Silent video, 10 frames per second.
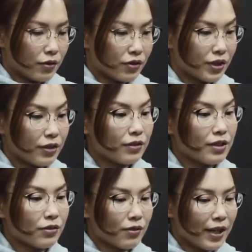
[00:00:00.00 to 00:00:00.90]
skill
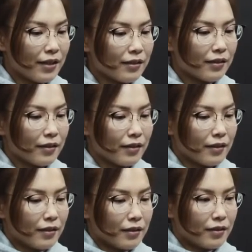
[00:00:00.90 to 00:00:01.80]
is great,
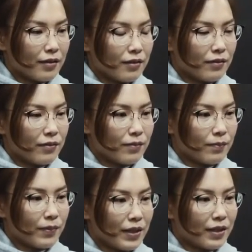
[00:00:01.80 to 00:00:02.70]

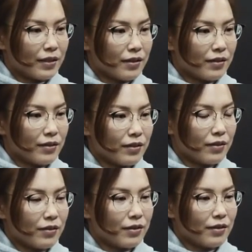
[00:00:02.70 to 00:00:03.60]
but the
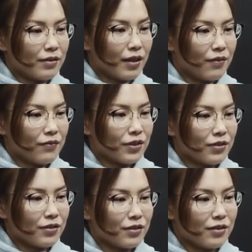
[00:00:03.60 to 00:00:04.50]

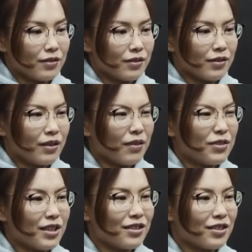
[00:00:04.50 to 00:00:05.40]

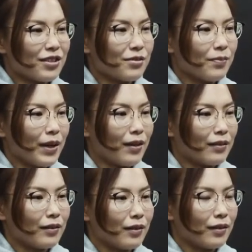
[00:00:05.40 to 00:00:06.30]
toughness is about